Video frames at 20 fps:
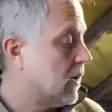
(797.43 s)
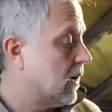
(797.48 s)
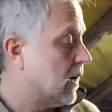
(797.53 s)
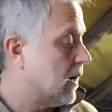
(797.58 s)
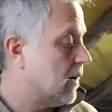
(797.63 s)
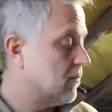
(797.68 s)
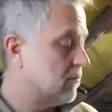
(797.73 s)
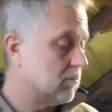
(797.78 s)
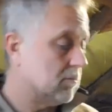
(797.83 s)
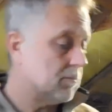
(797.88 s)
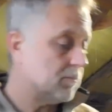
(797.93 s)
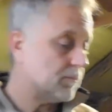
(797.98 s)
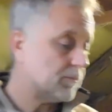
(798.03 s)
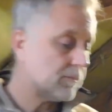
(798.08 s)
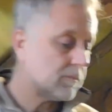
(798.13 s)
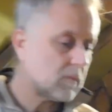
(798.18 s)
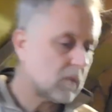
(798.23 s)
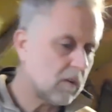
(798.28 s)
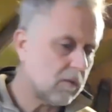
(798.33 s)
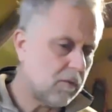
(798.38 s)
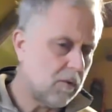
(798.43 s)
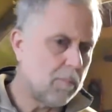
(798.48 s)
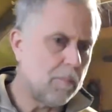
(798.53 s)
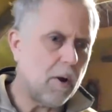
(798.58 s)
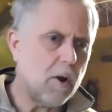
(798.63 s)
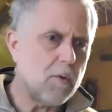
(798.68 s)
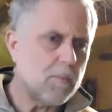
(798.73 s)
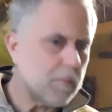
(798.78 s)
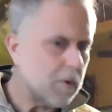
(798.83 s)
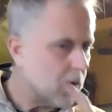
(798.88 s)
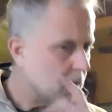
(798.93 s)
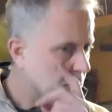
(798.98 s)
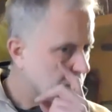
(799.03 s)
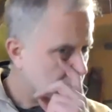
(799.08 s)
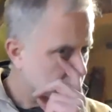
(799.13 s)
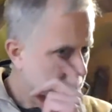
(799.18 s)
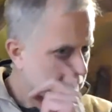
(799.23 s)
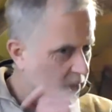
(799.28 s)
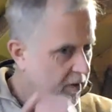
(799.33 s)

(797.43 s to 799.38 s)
For boat building,